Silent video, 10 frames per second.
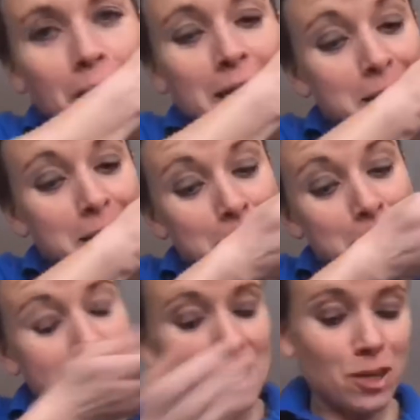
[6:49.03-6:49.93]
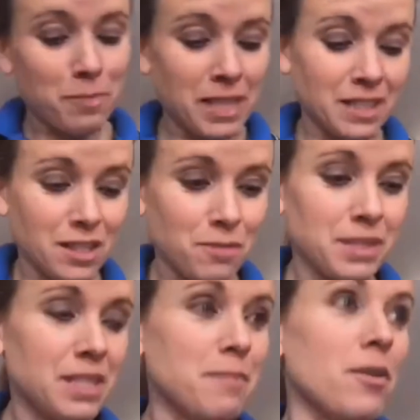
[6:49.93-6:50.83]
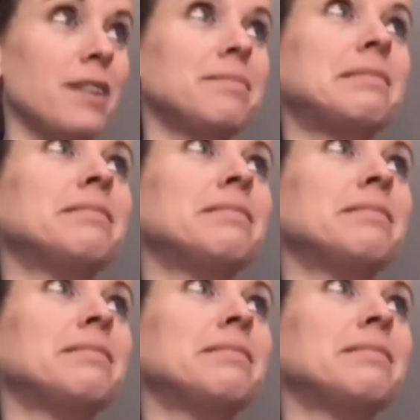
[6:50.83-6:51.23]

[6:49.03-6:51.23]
I just spit. I hope that didn't go into the bread.